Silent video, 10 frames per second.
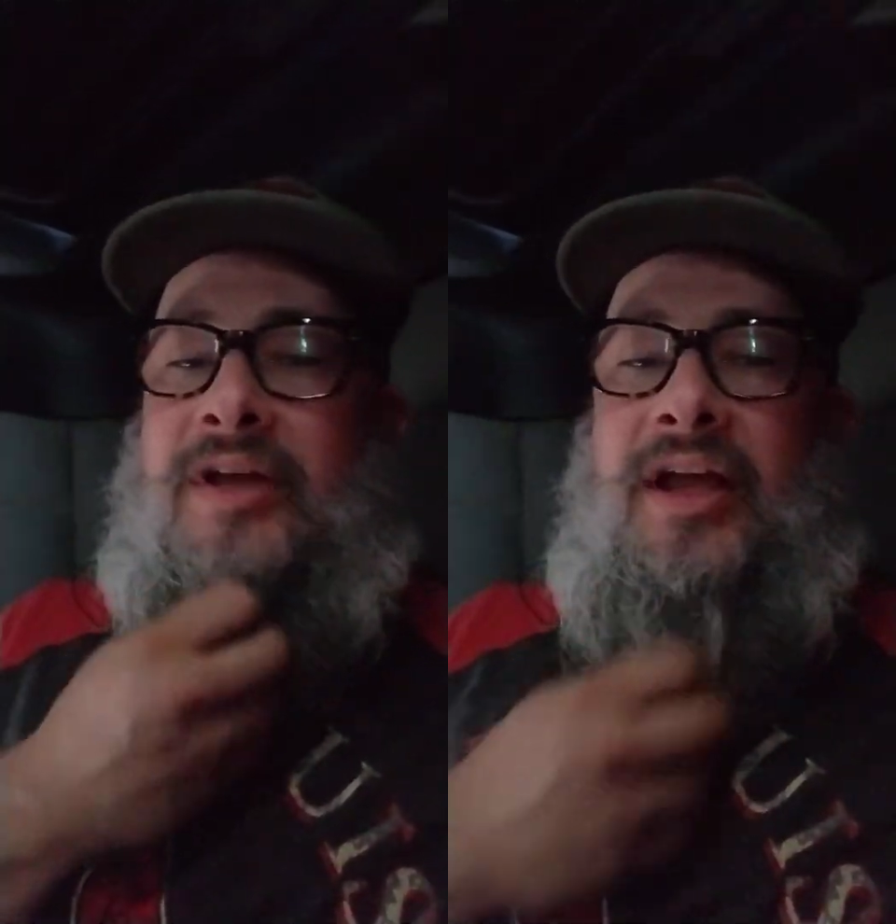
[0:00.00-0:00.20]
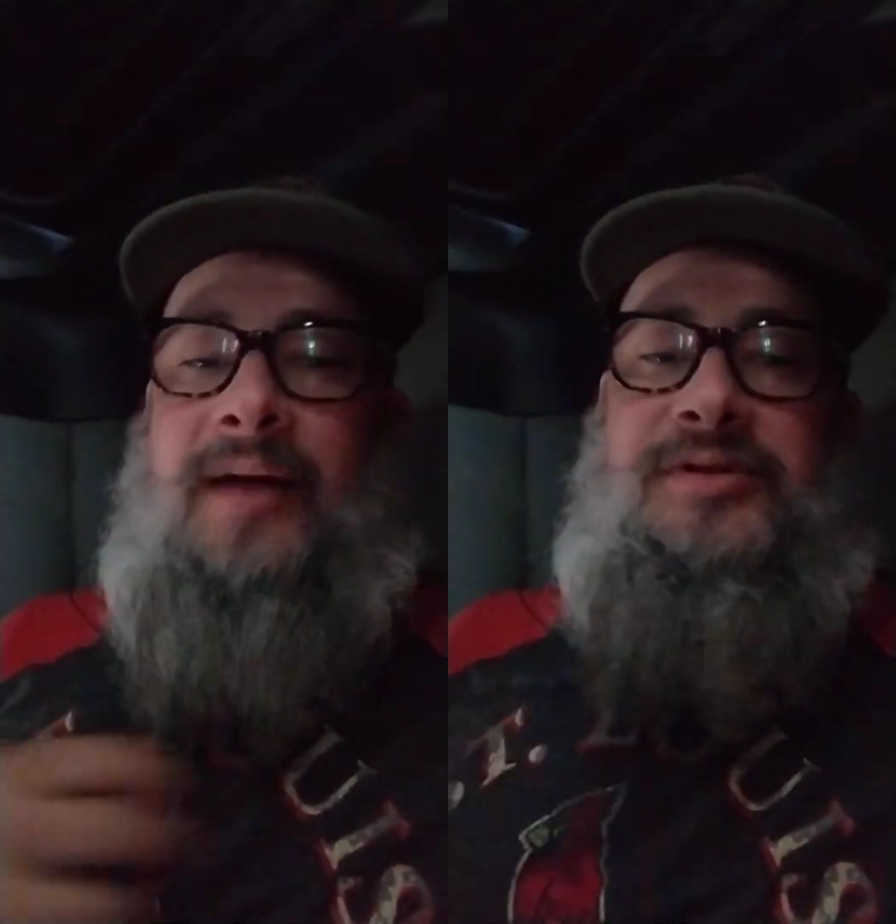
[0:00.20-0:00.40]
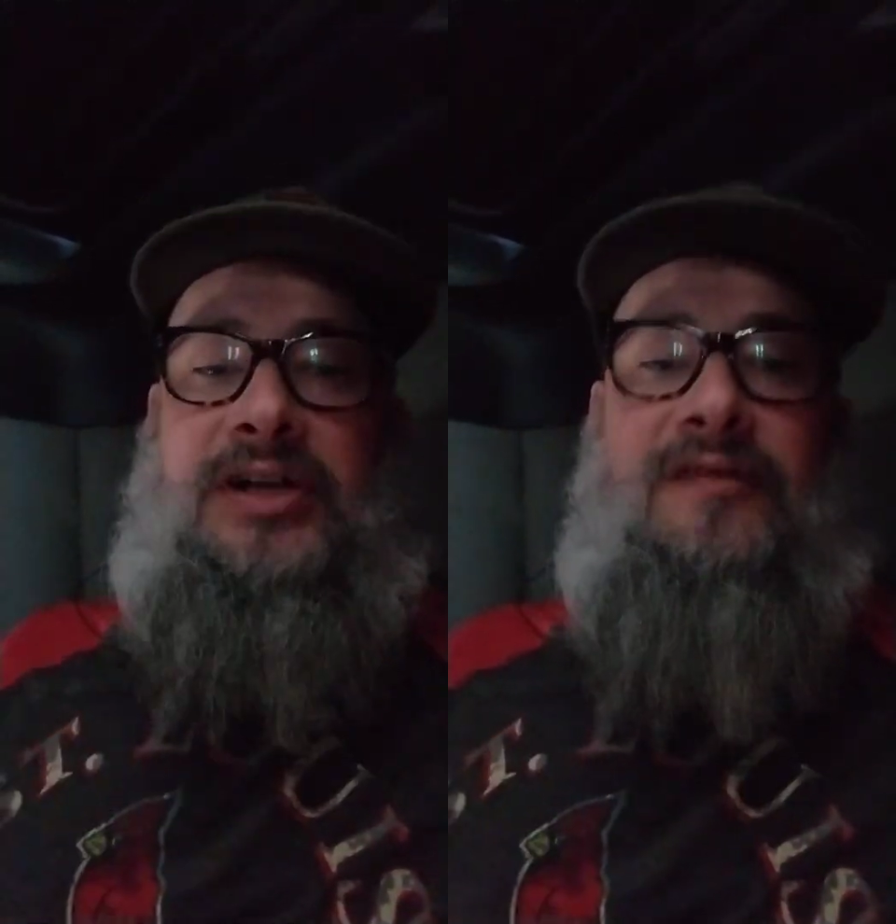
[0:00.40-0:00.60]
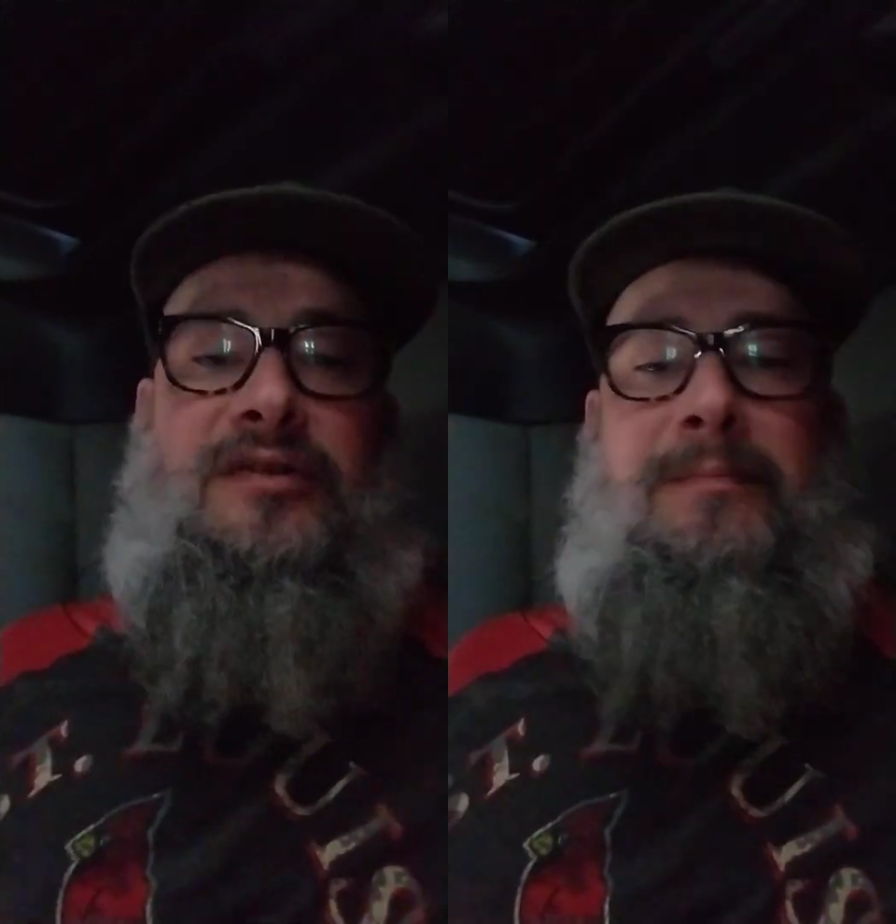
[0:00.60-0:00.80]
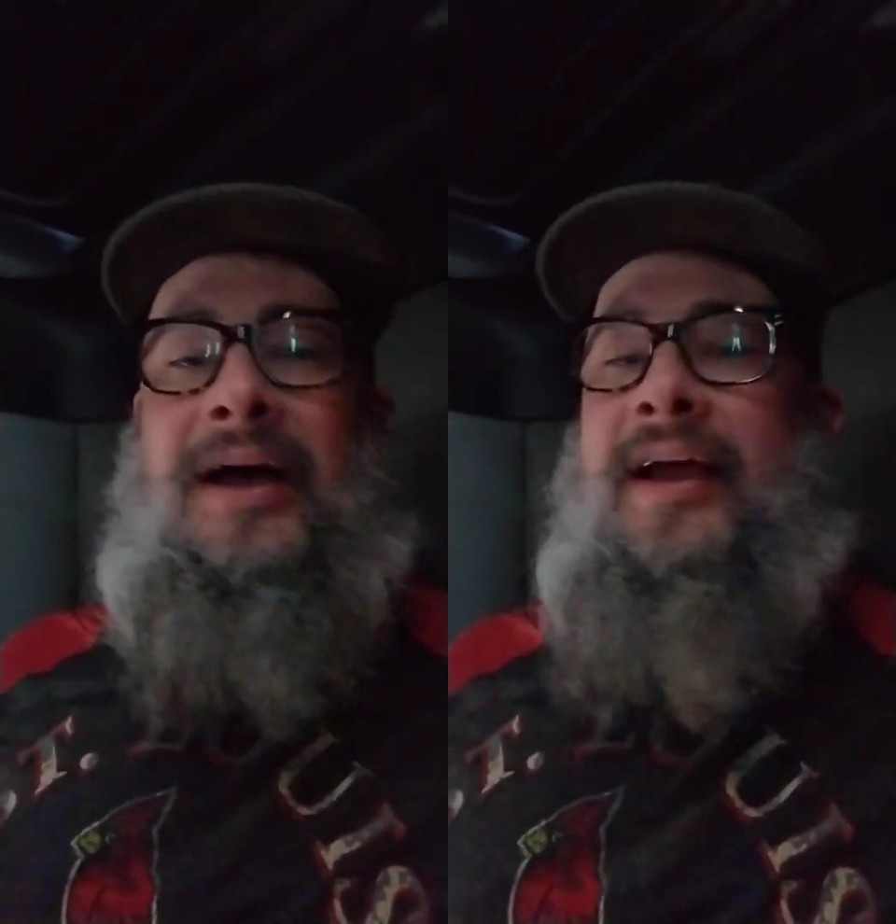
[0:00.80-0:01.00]
I'm serving
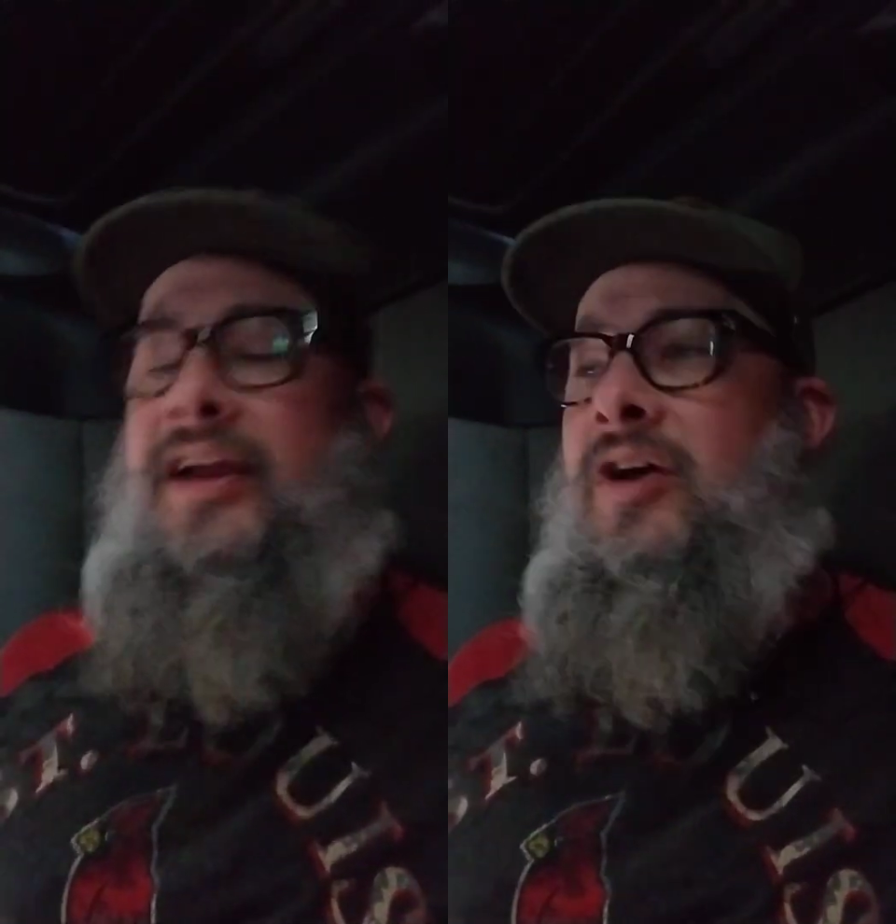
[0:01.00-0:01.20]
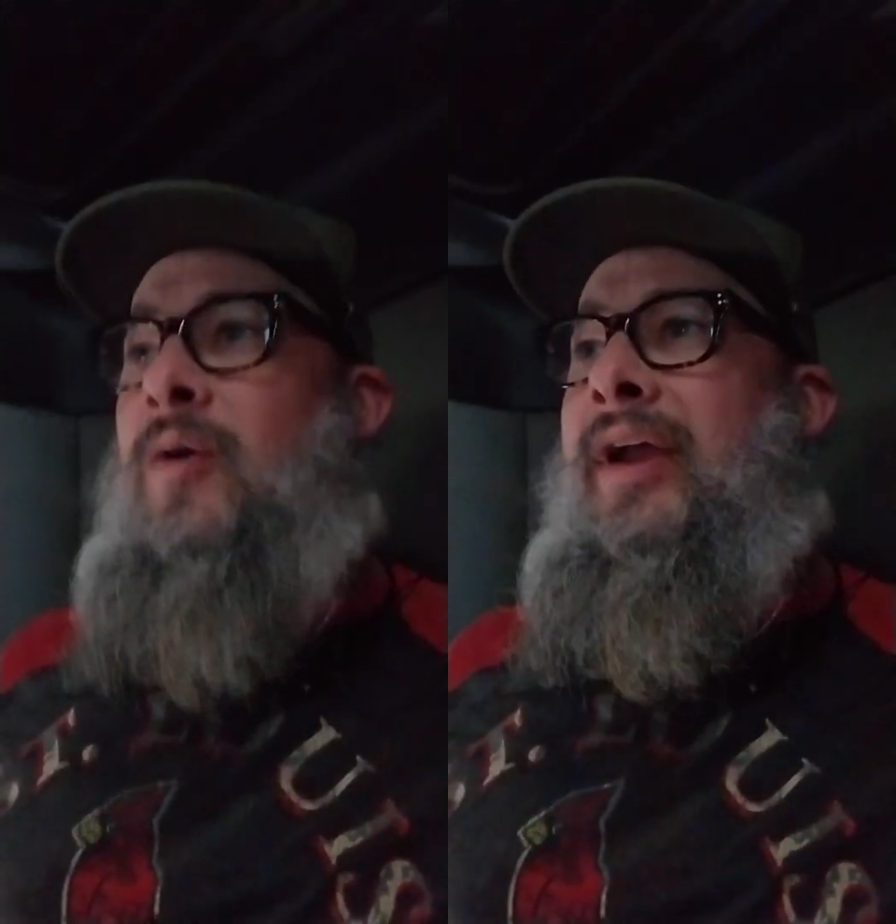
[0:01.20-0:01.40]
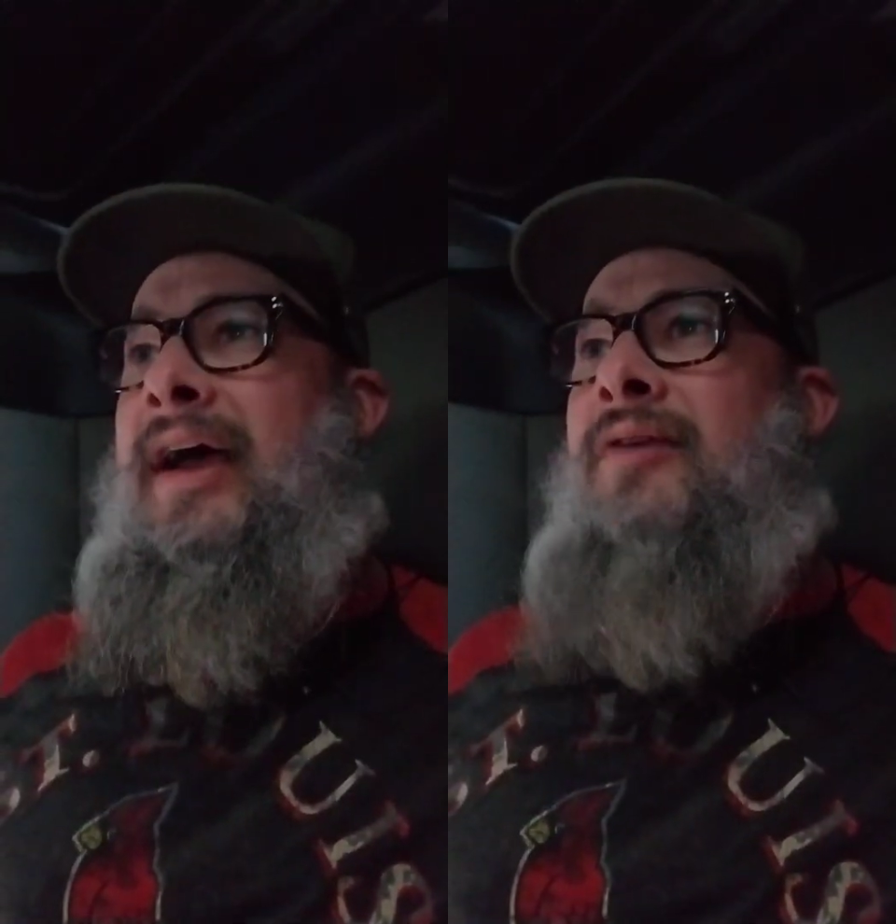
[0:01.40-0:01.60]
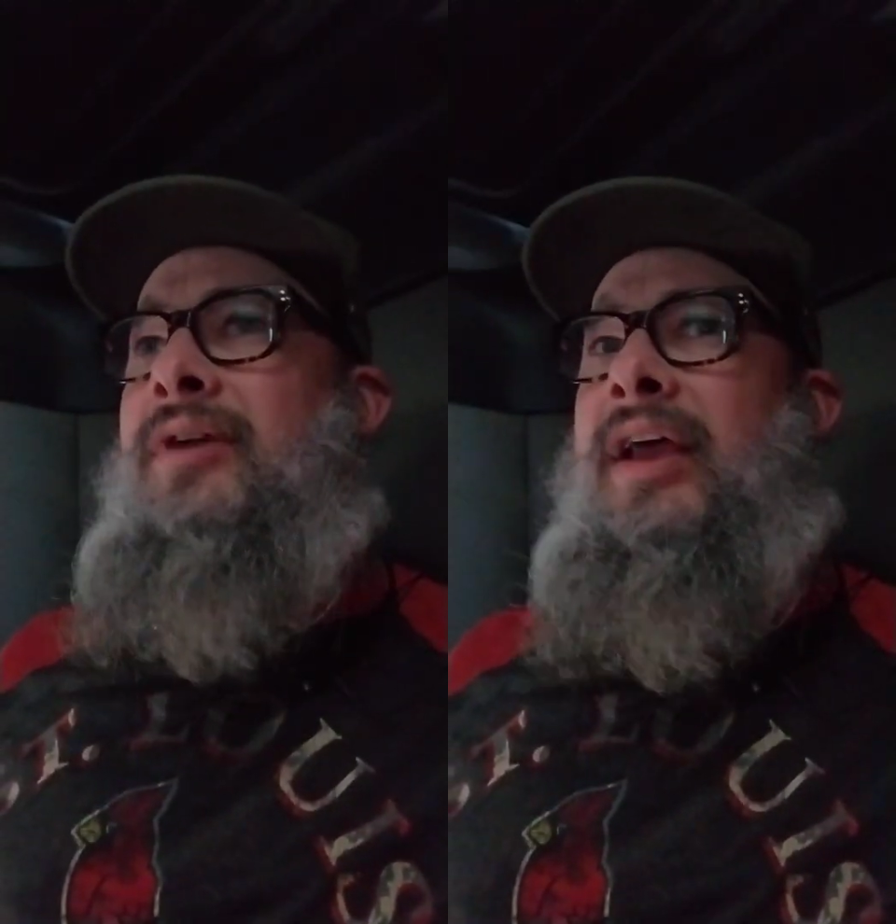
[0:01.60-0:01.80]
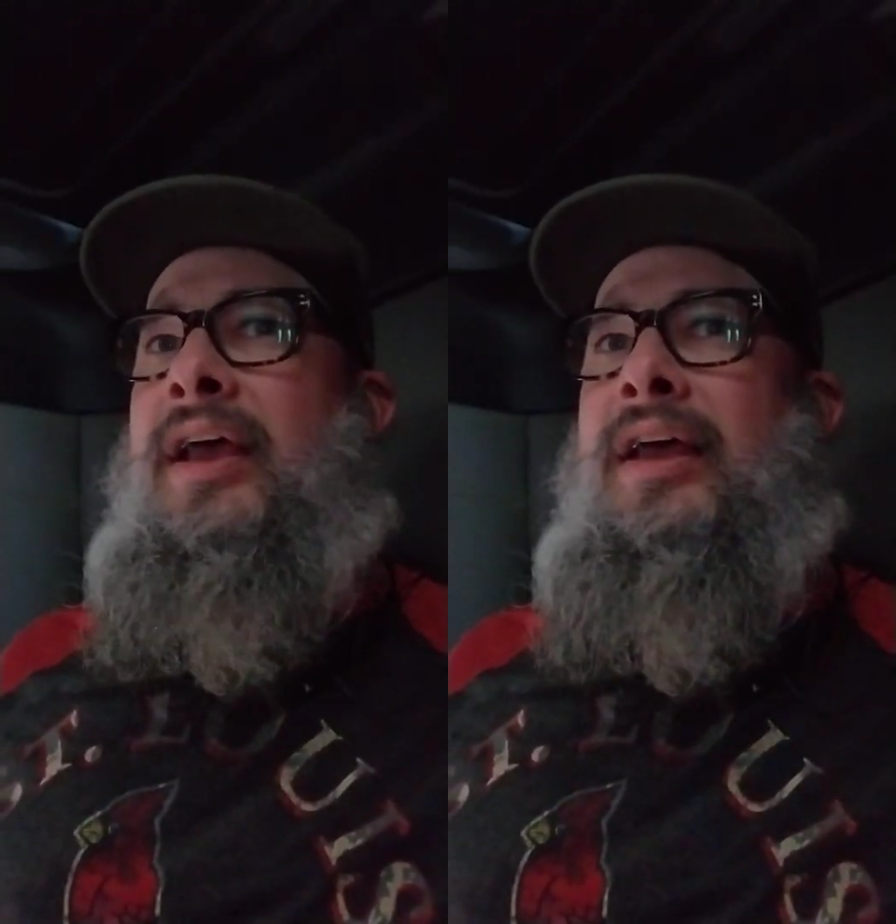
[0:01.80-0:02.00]
them by going out
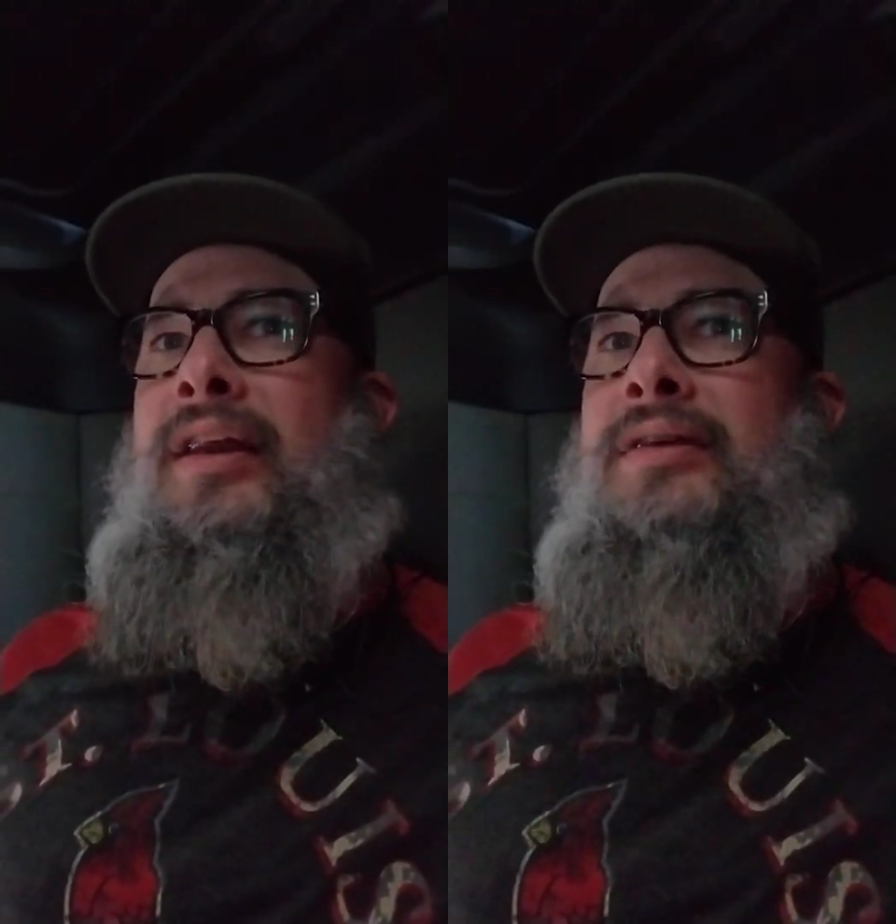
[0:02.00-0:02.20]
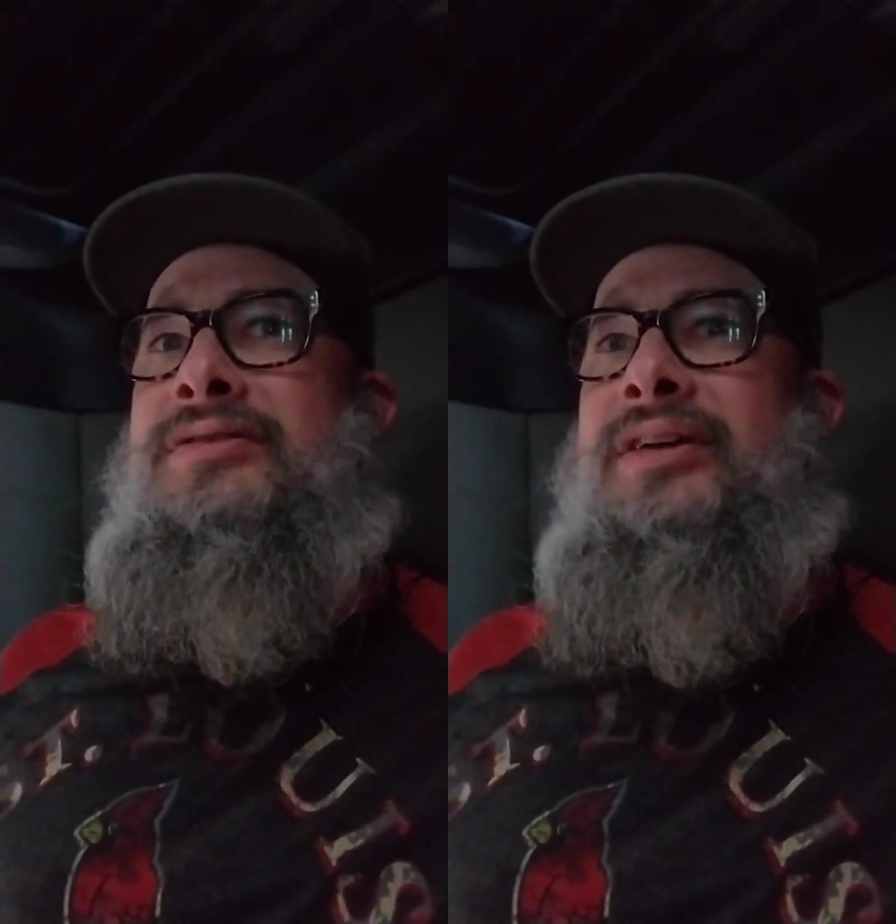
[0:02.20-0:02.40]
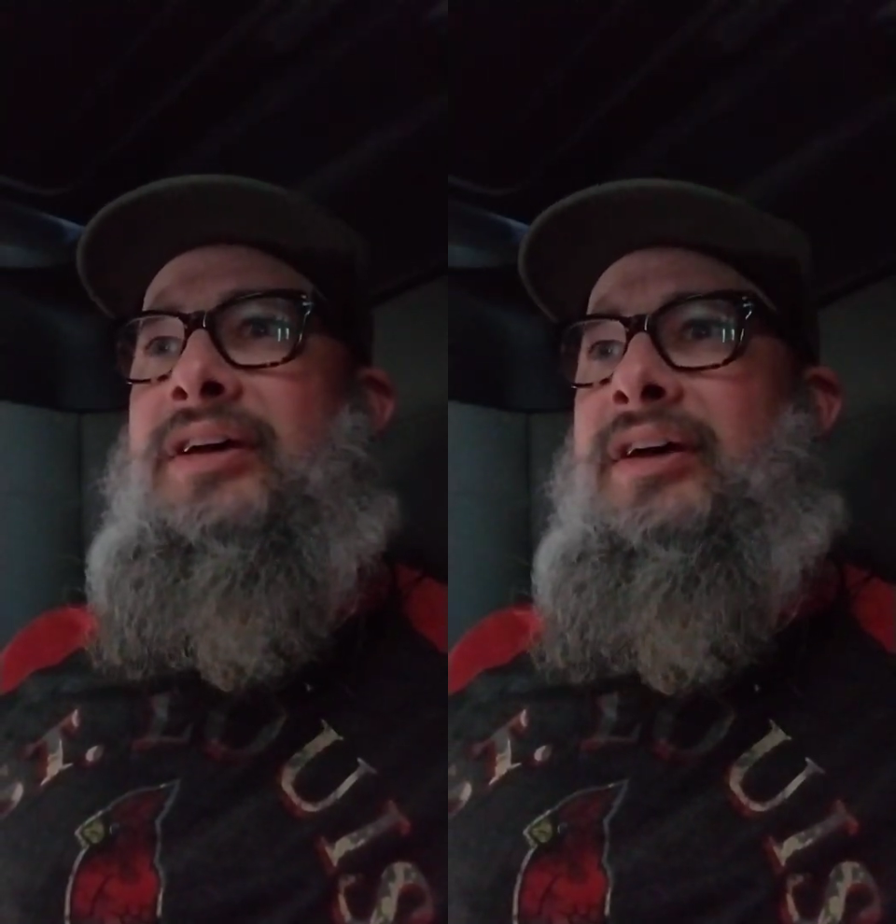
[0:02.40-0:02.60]
and